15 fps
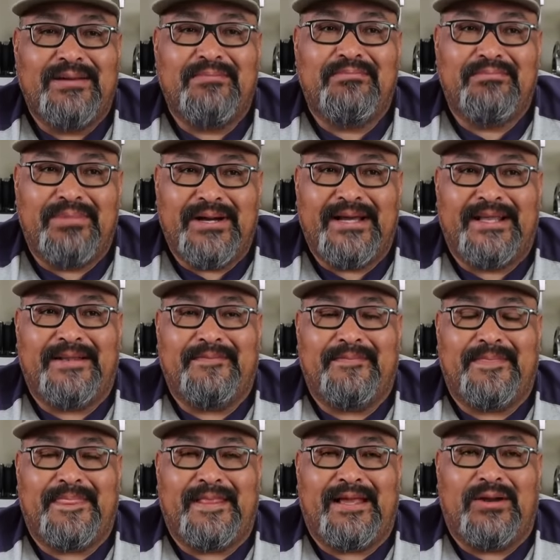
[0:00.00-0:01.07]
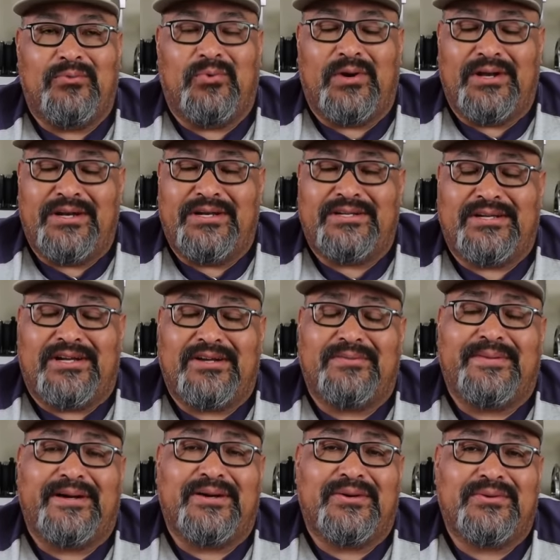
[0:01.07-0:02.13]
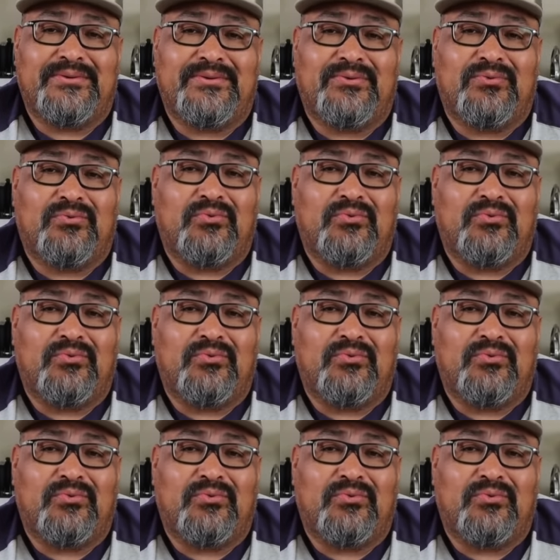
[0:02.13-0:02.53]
but I wanted to talk about